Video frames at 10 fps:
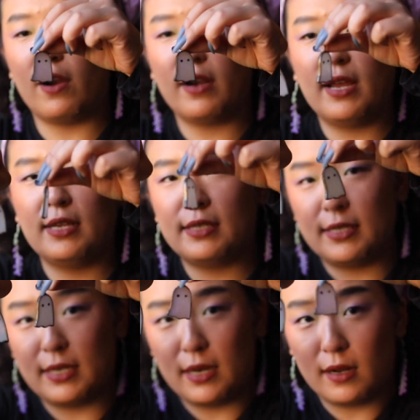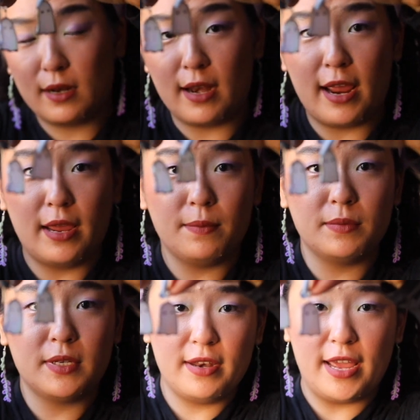artist
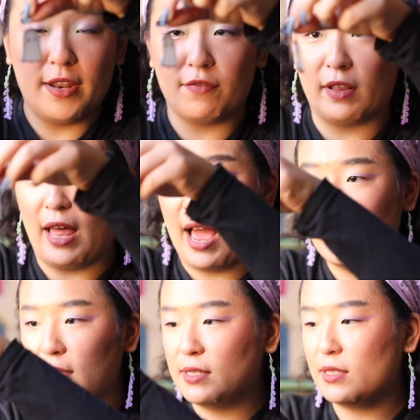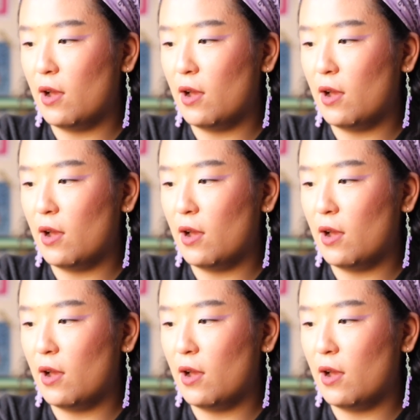named Native Glass.